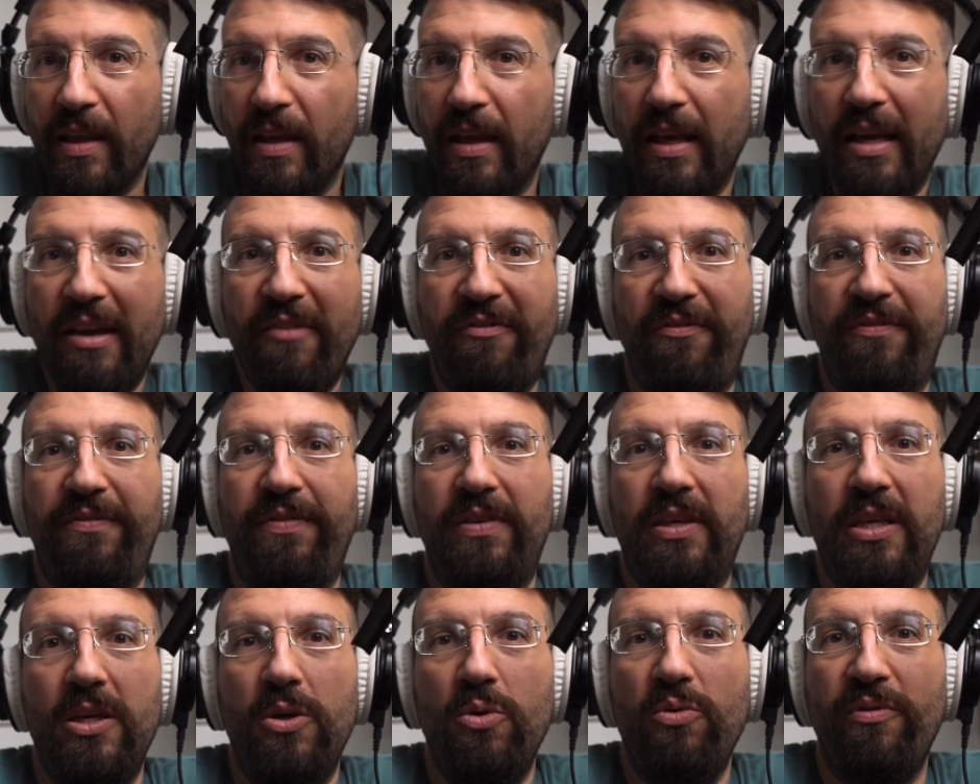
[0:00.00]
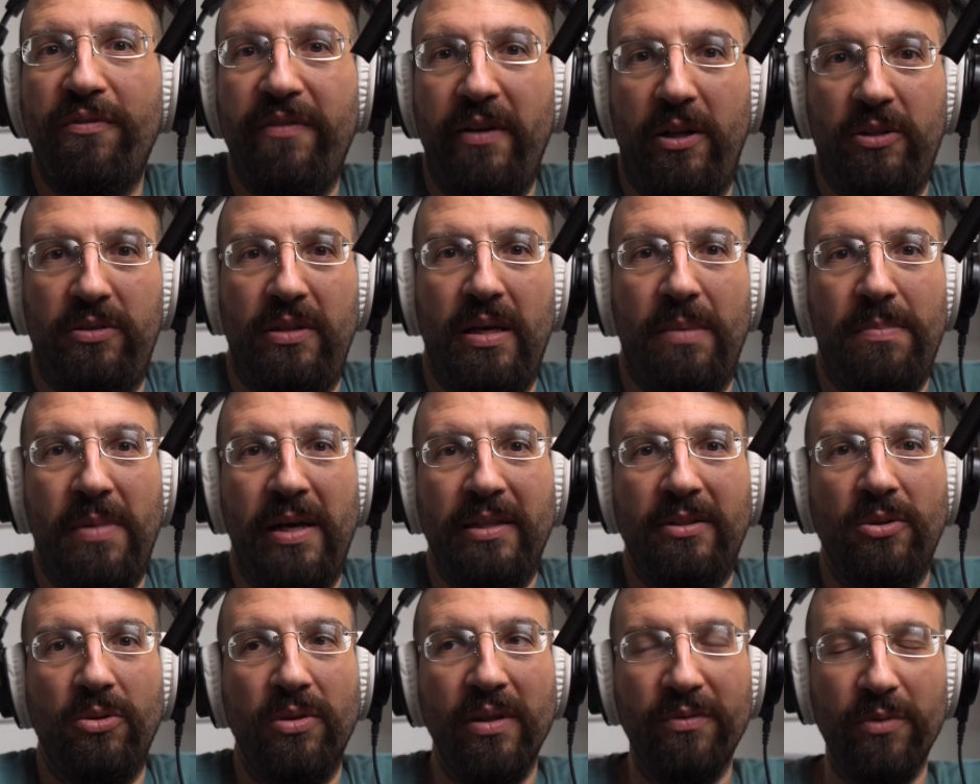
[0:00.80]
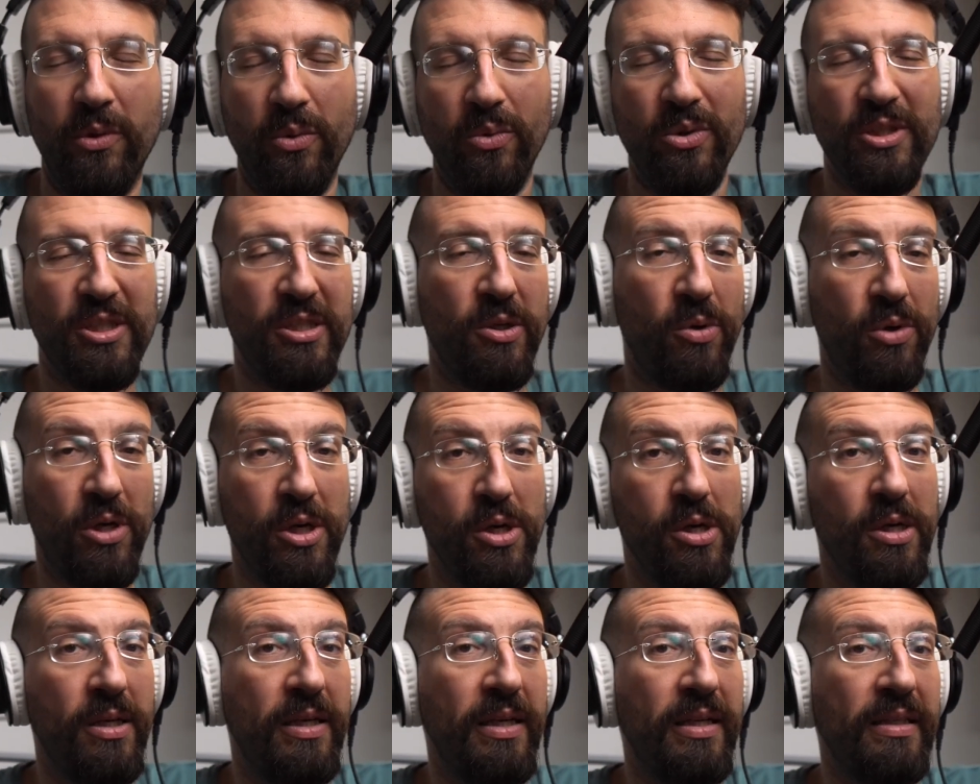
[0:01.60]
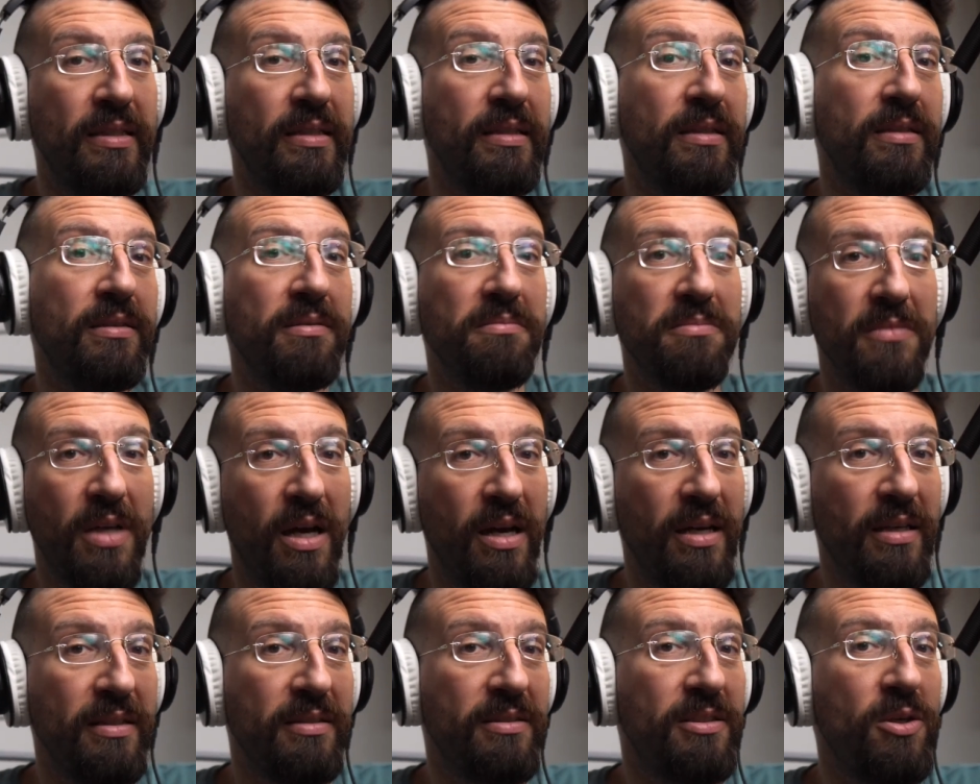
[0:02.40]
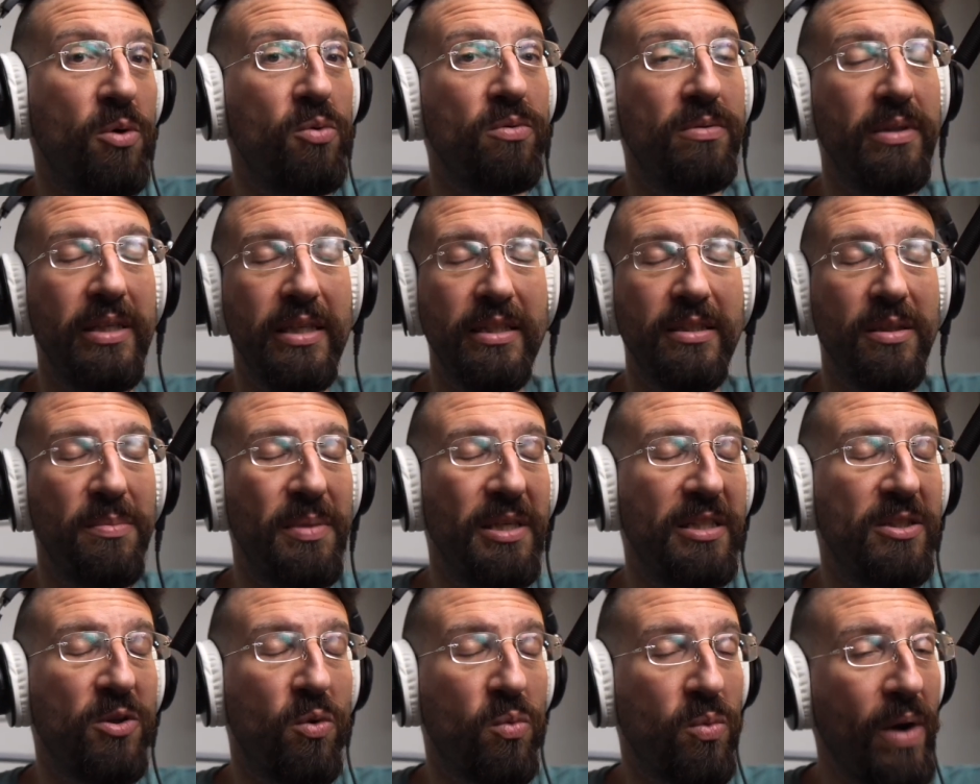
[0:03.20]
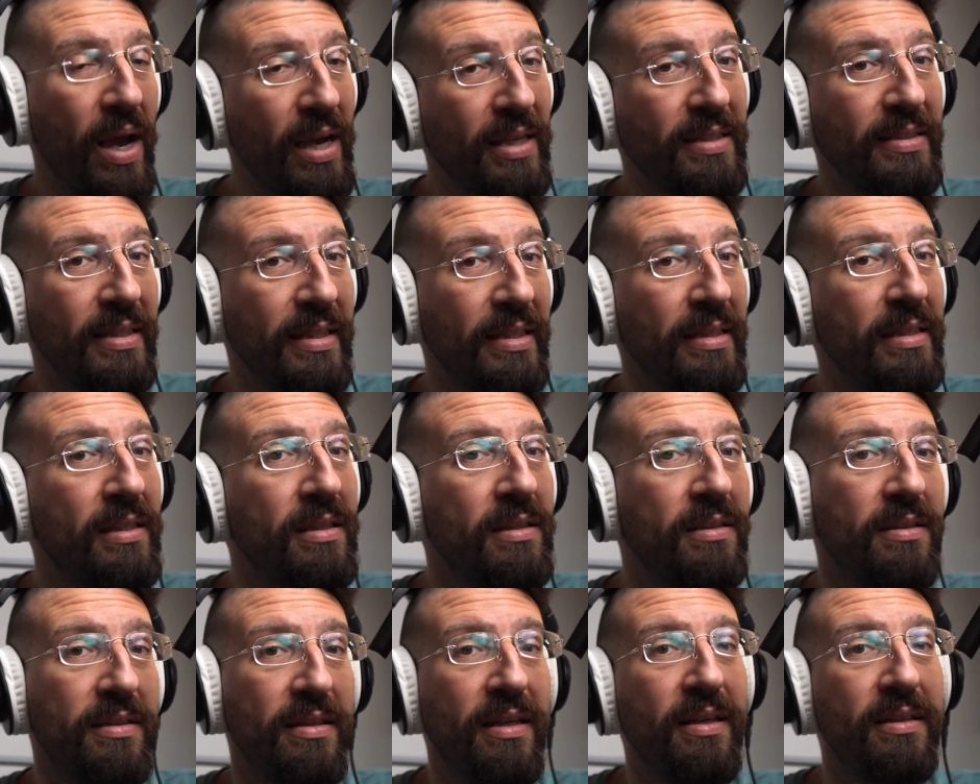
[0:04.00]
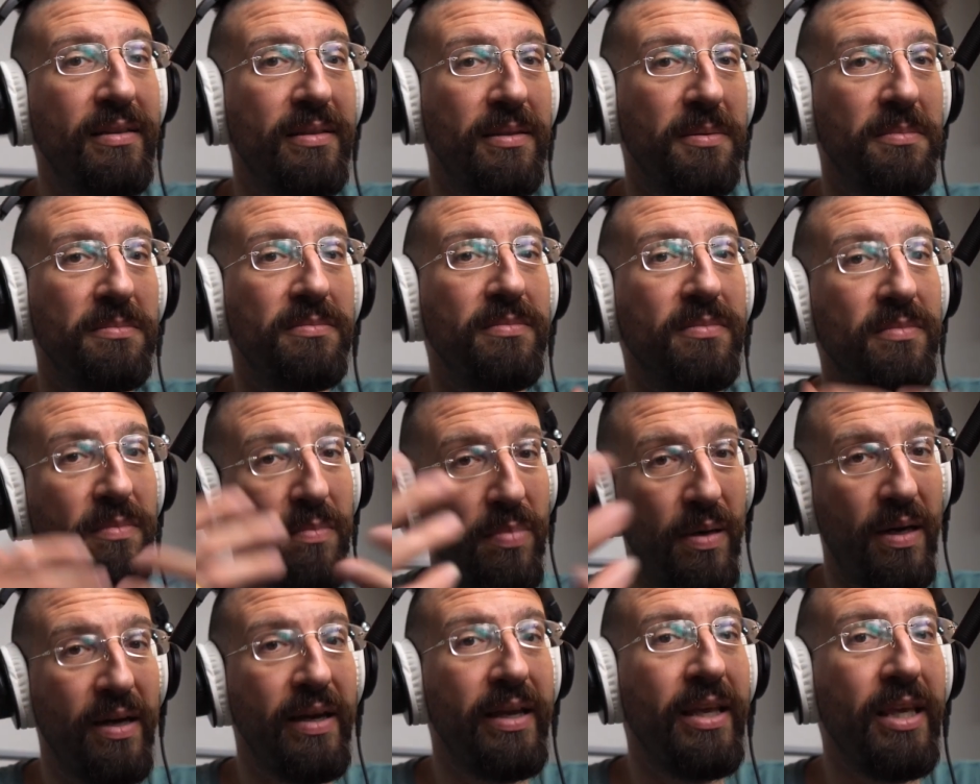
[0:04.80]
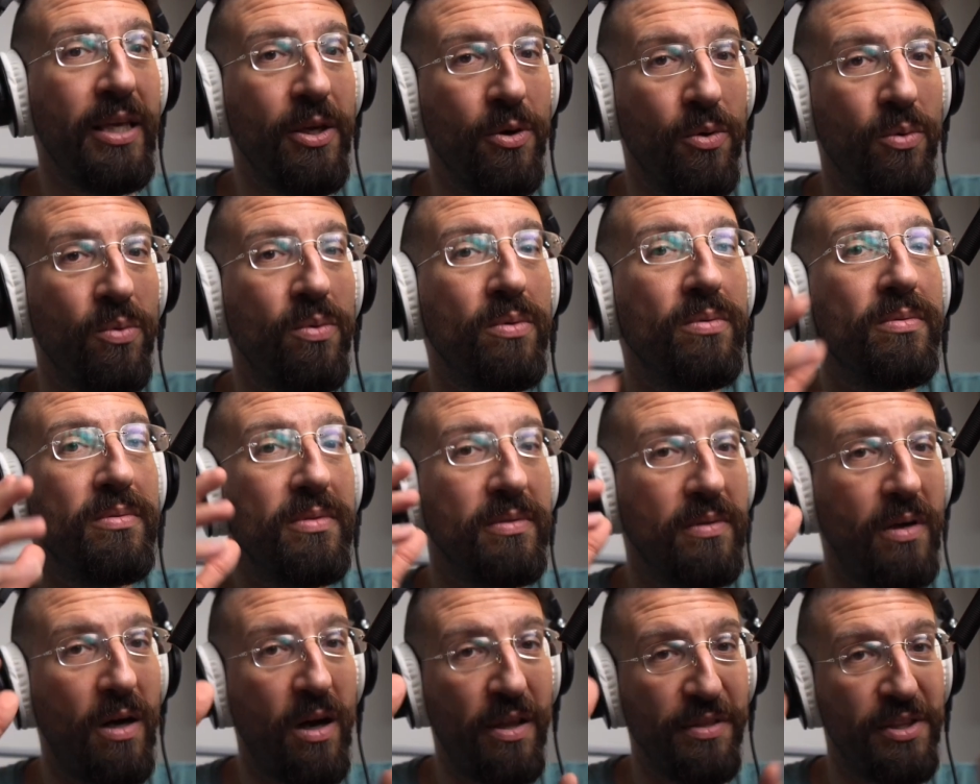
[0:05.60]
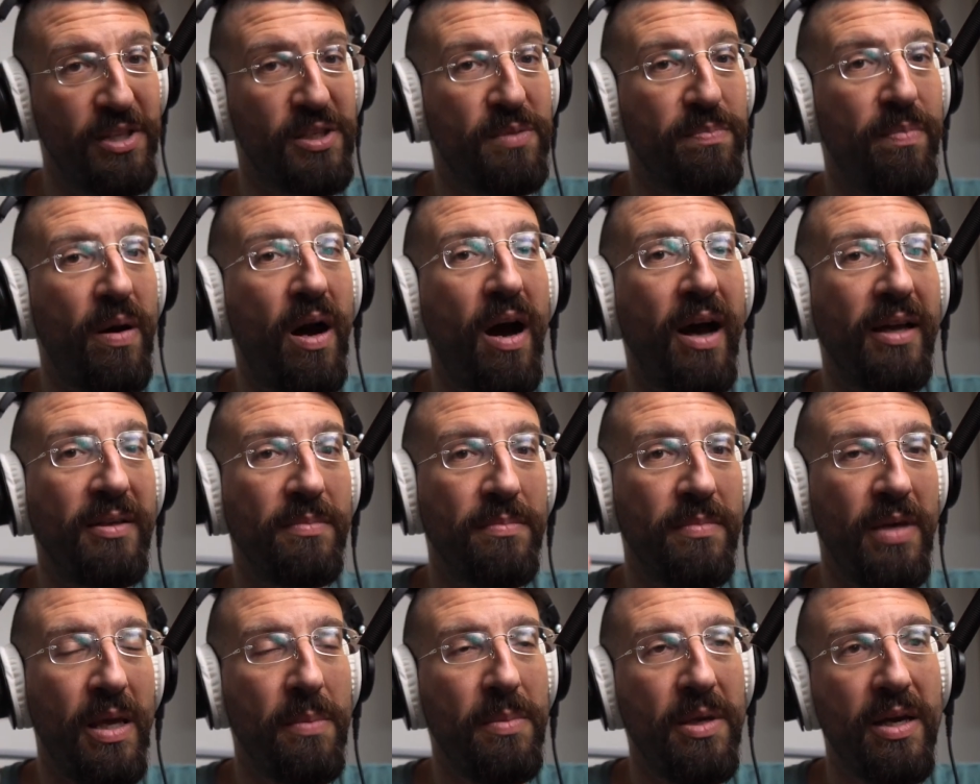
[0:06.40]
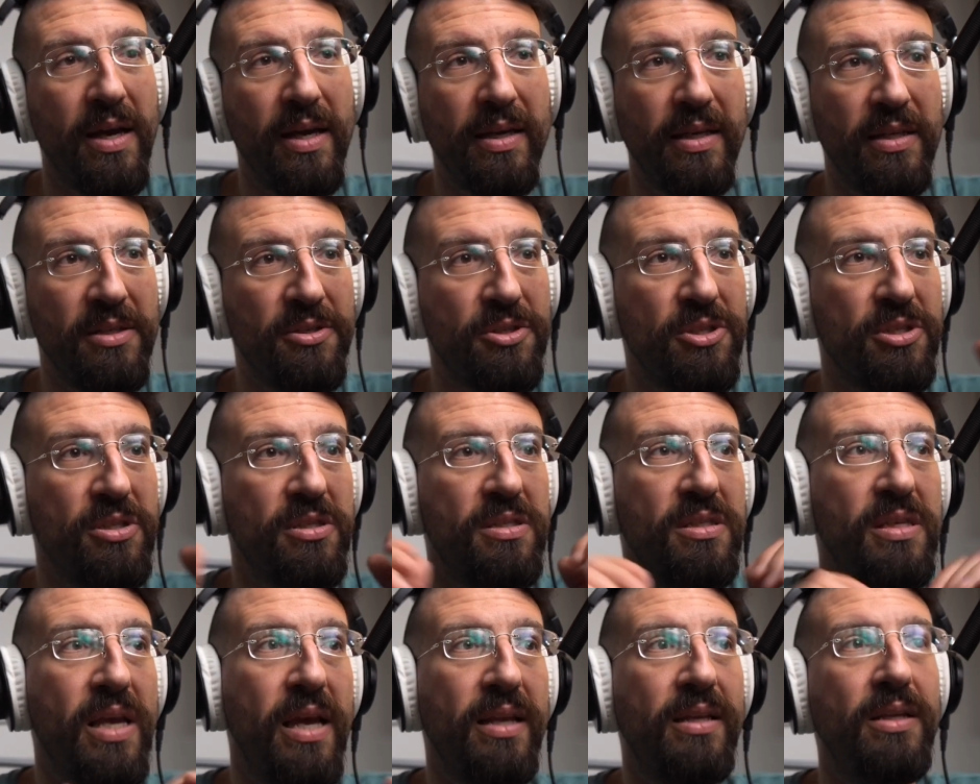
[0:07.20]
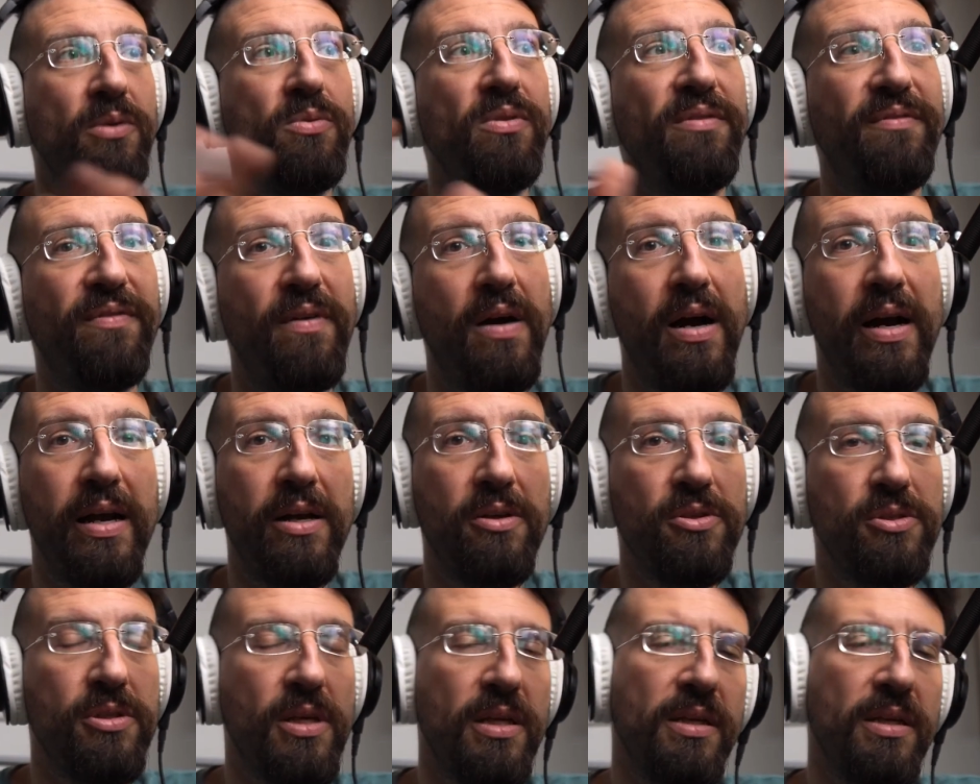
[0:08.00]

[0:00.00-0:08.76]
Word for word: if you felt that my delivery was so good and I don't need to be directed um, by you, on the spot, maybe I can just send you the files.